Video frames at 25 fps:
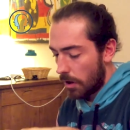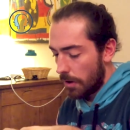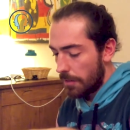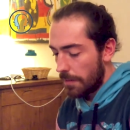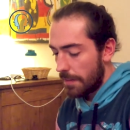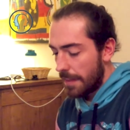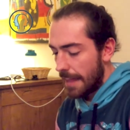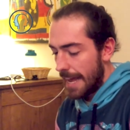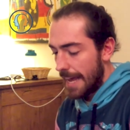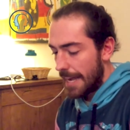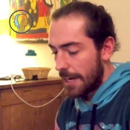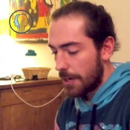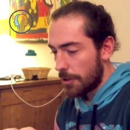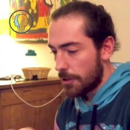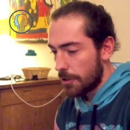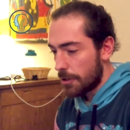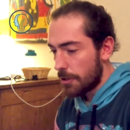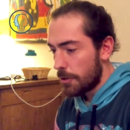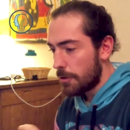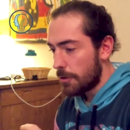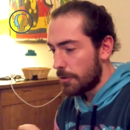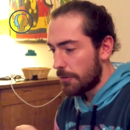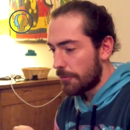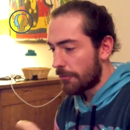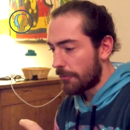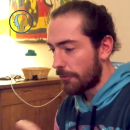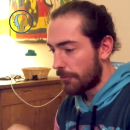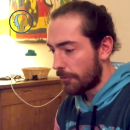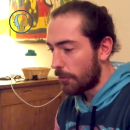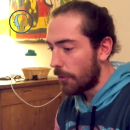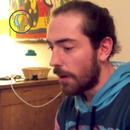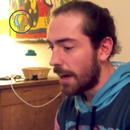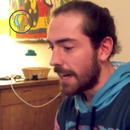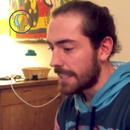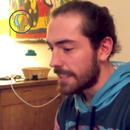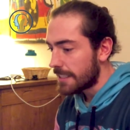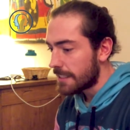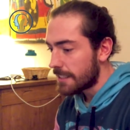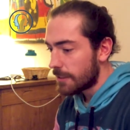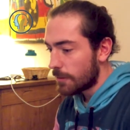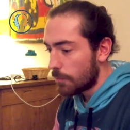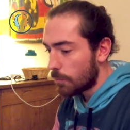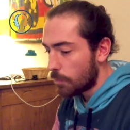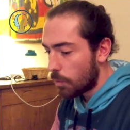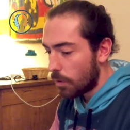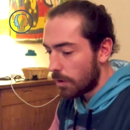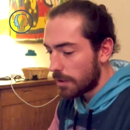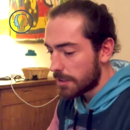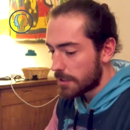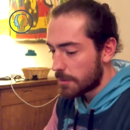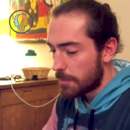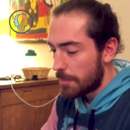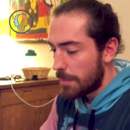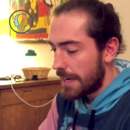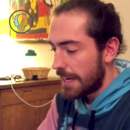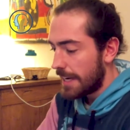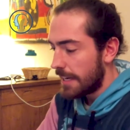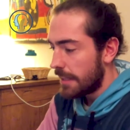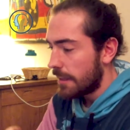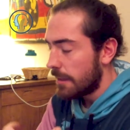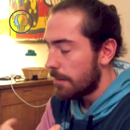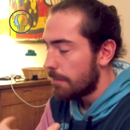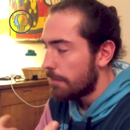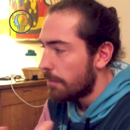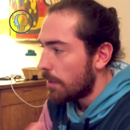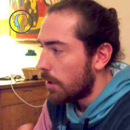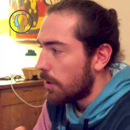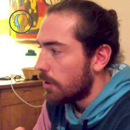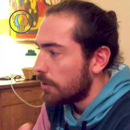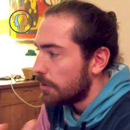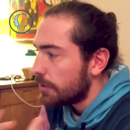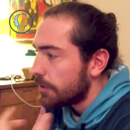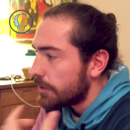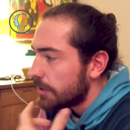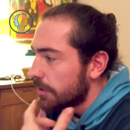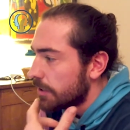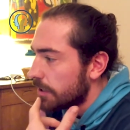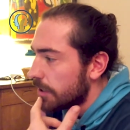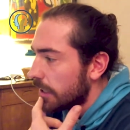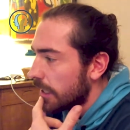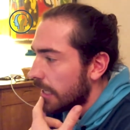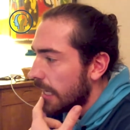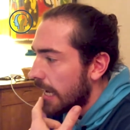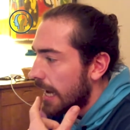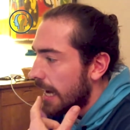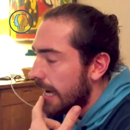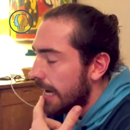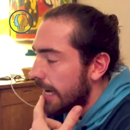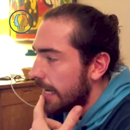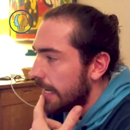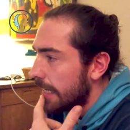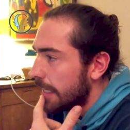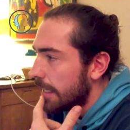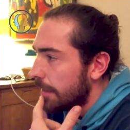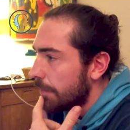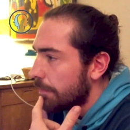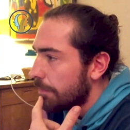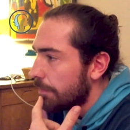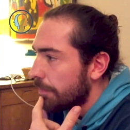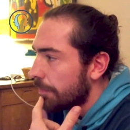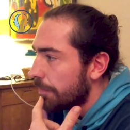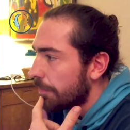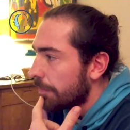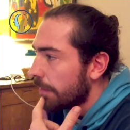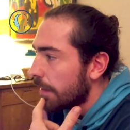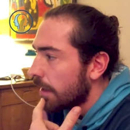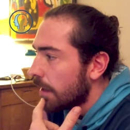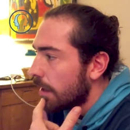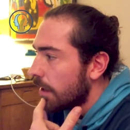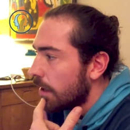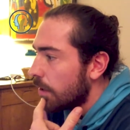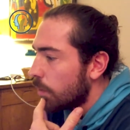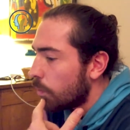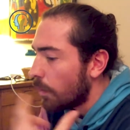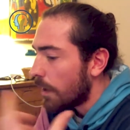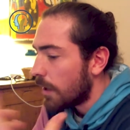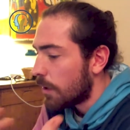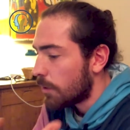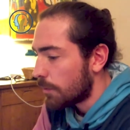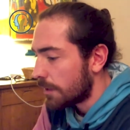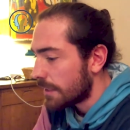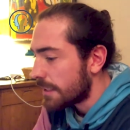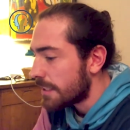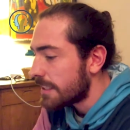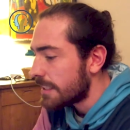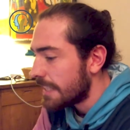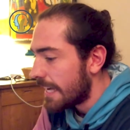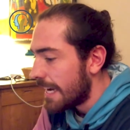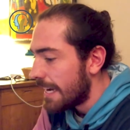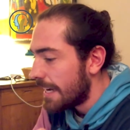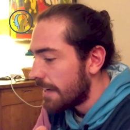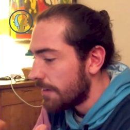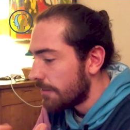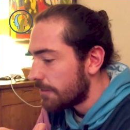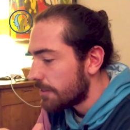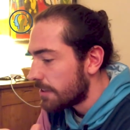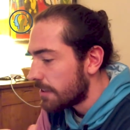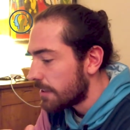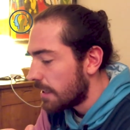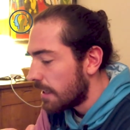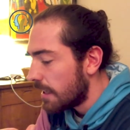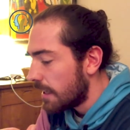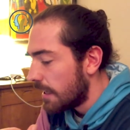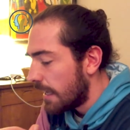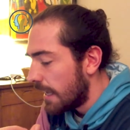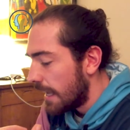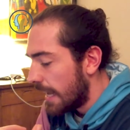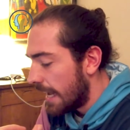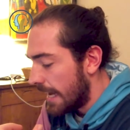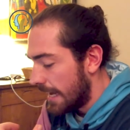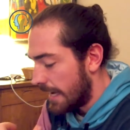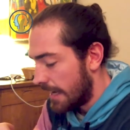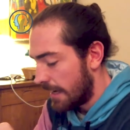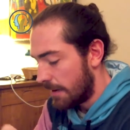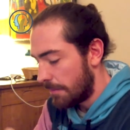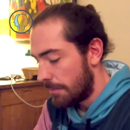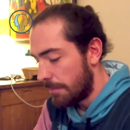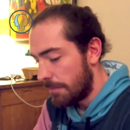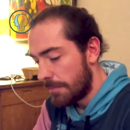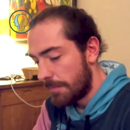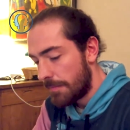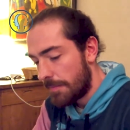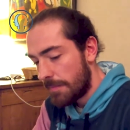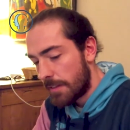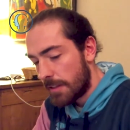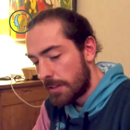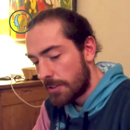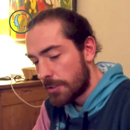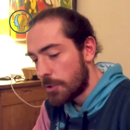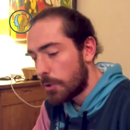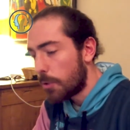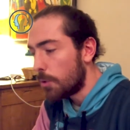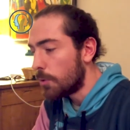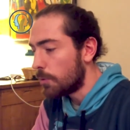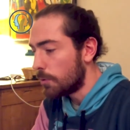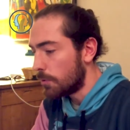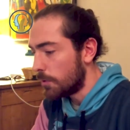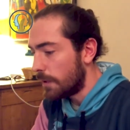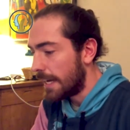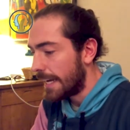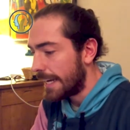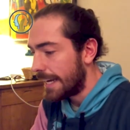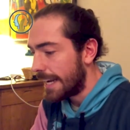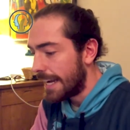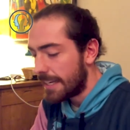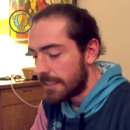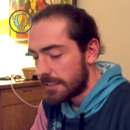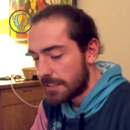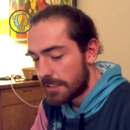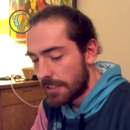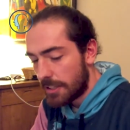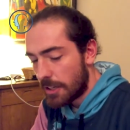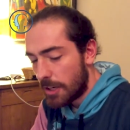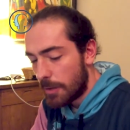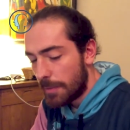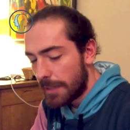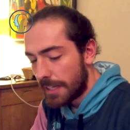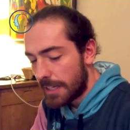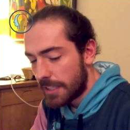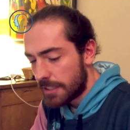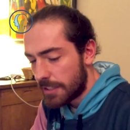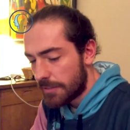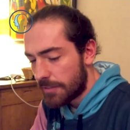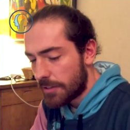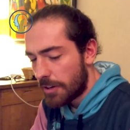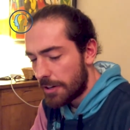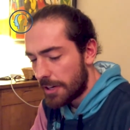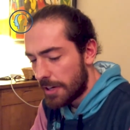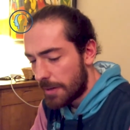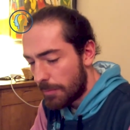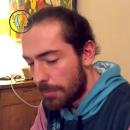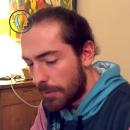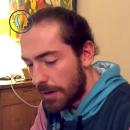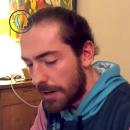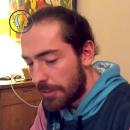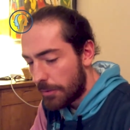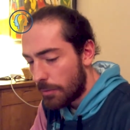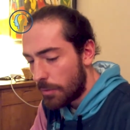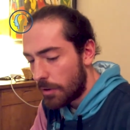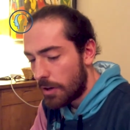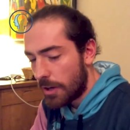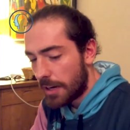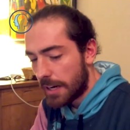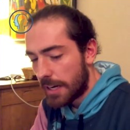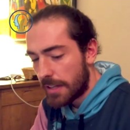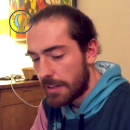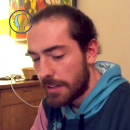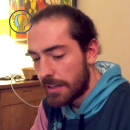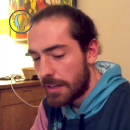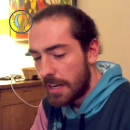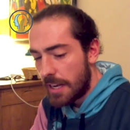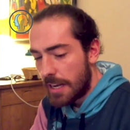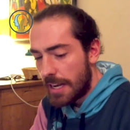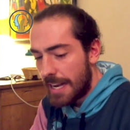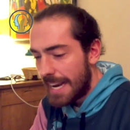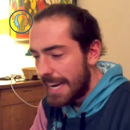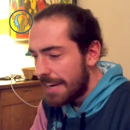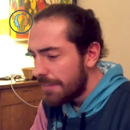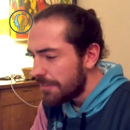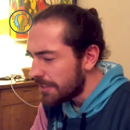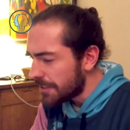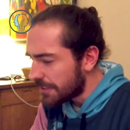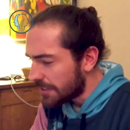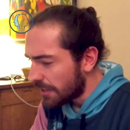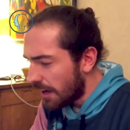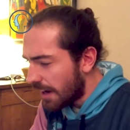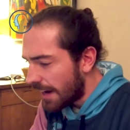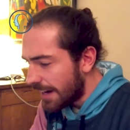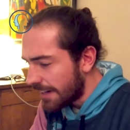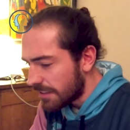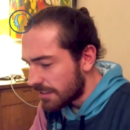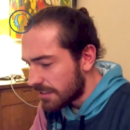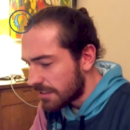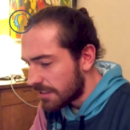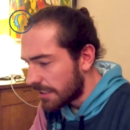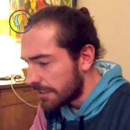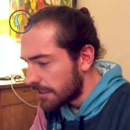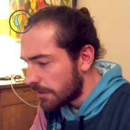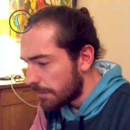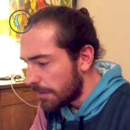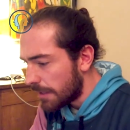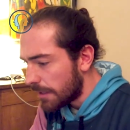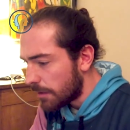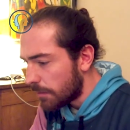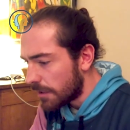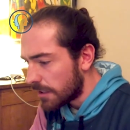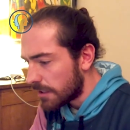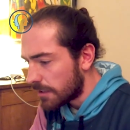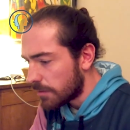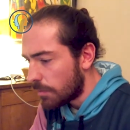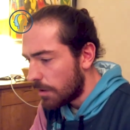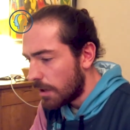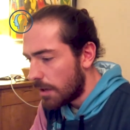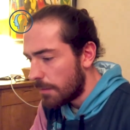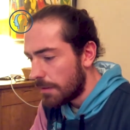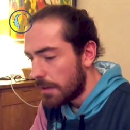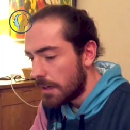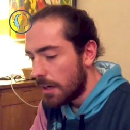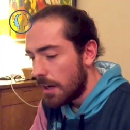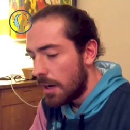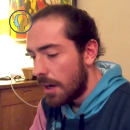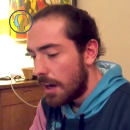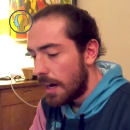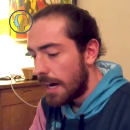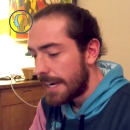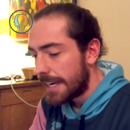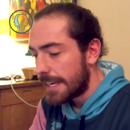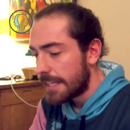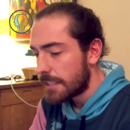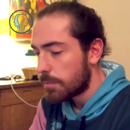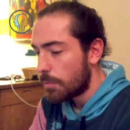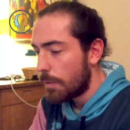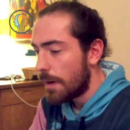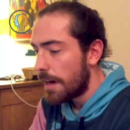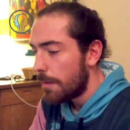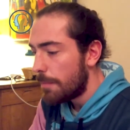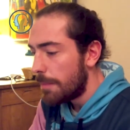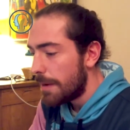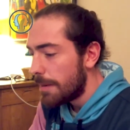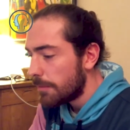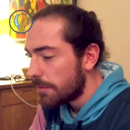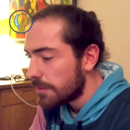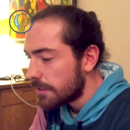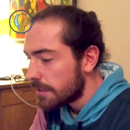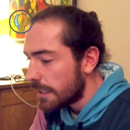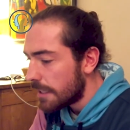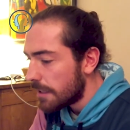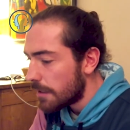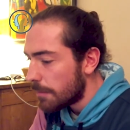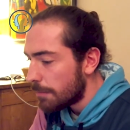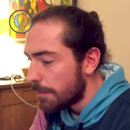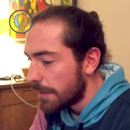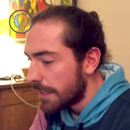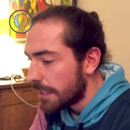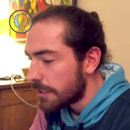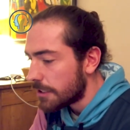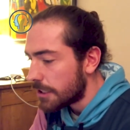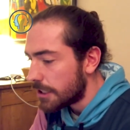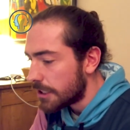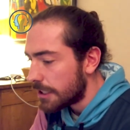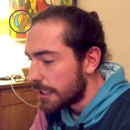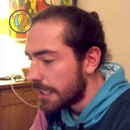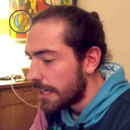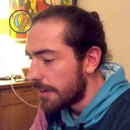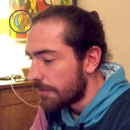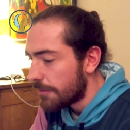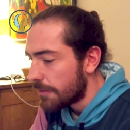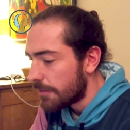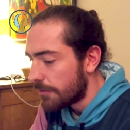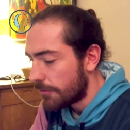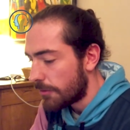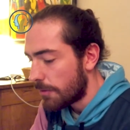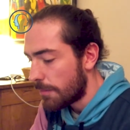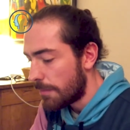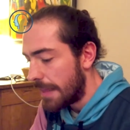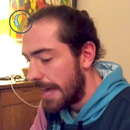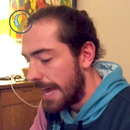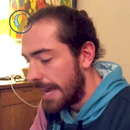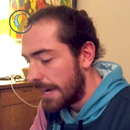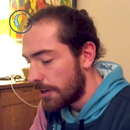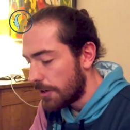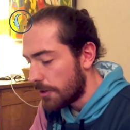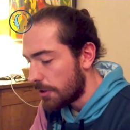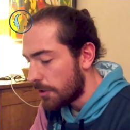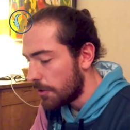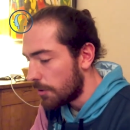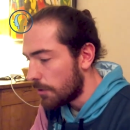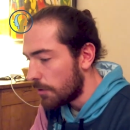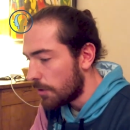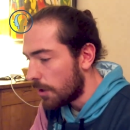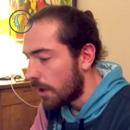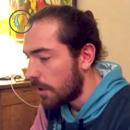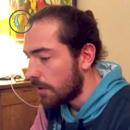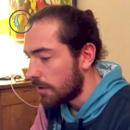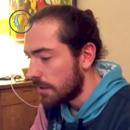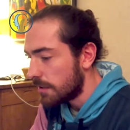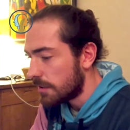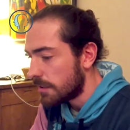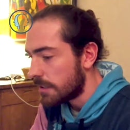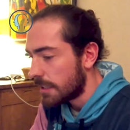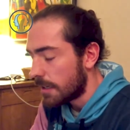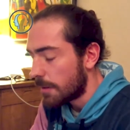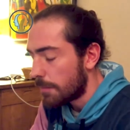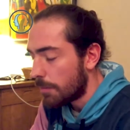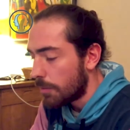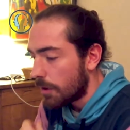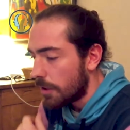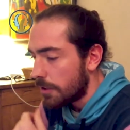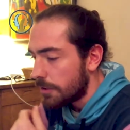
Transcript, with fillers: On that new front, what's been the most um, well received um, tool, I guess, you know, because you've got your breath work and even diet is such a big one as well. But I guess where do people see the biggest shift from that new holistic